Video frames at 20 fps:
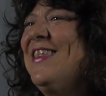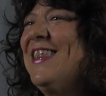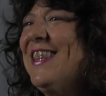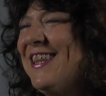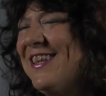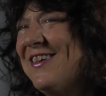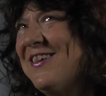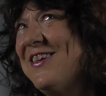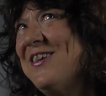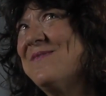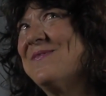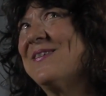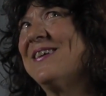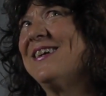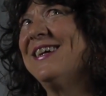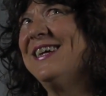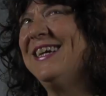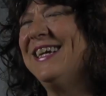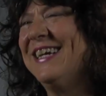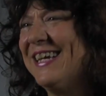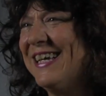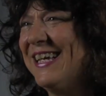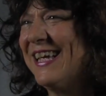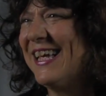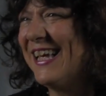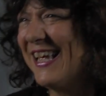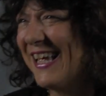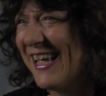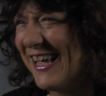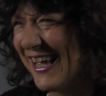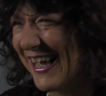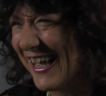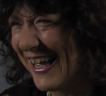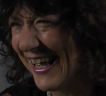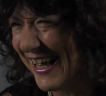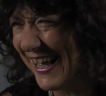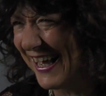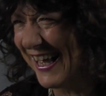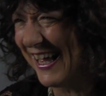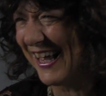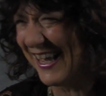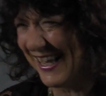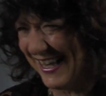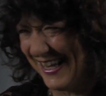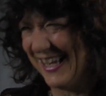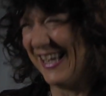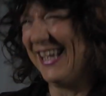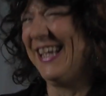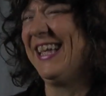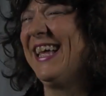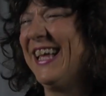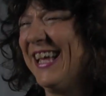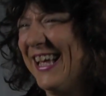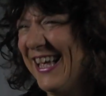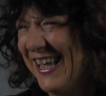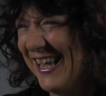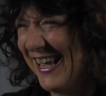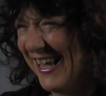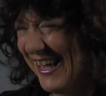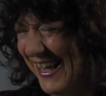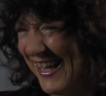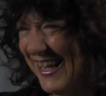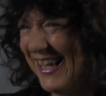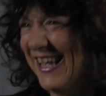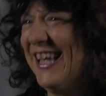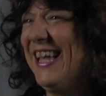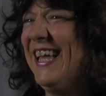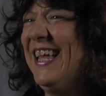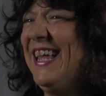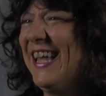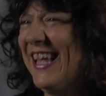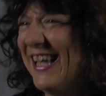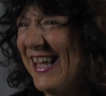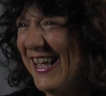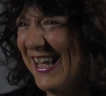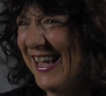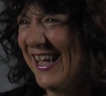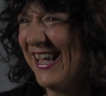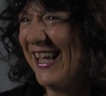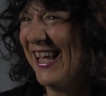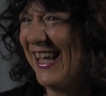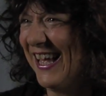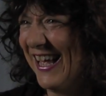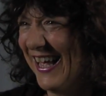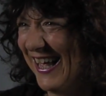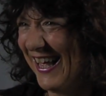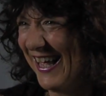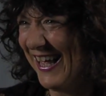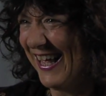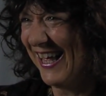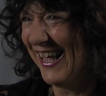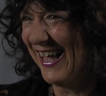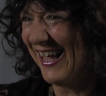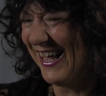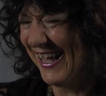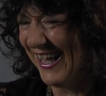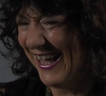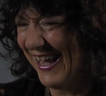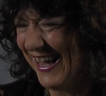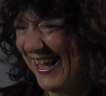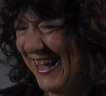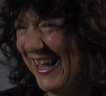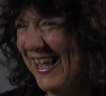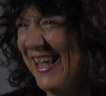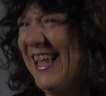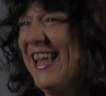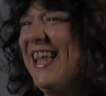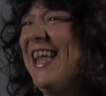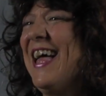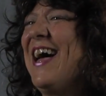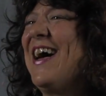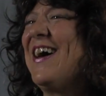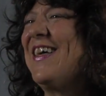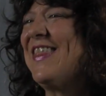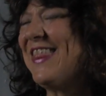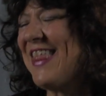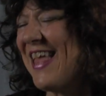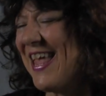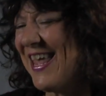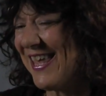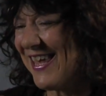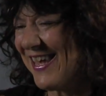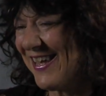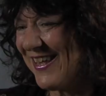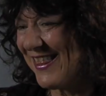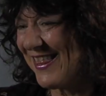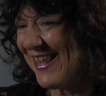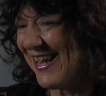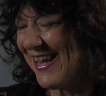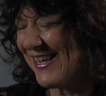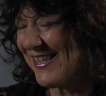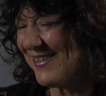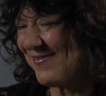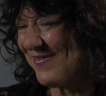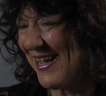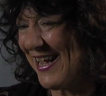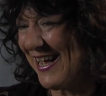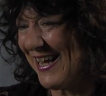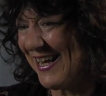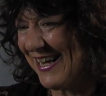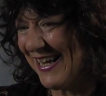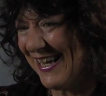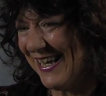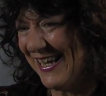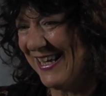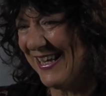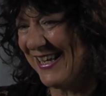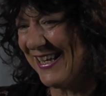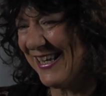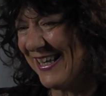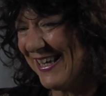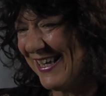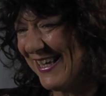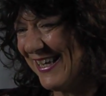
with a little humor. That's good. Uh, it seems like you're honoring their memory very well. Oh, thank you. Thanks, Matt.